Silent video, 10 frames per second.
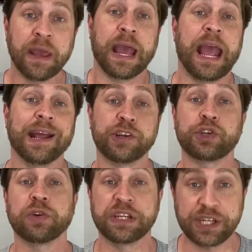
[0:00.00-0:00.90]
And
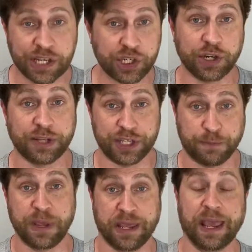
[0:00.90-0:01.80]
traditionally
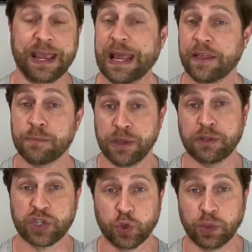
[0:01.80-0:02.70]
speaking, in the middle
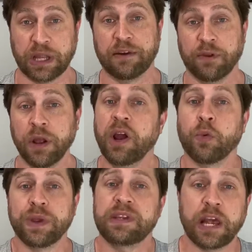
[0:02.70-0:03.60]
school level,
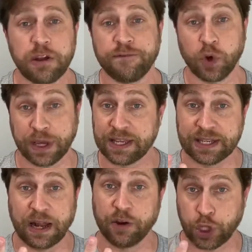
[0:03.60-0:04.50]
we tend to focus
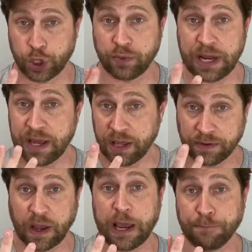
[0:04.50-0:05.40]
on three
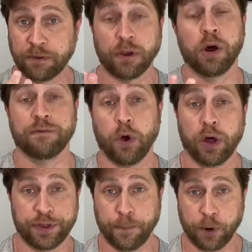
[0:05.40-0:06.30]
types of
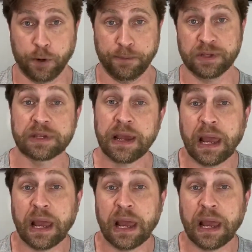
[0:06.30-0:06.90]
author purpose,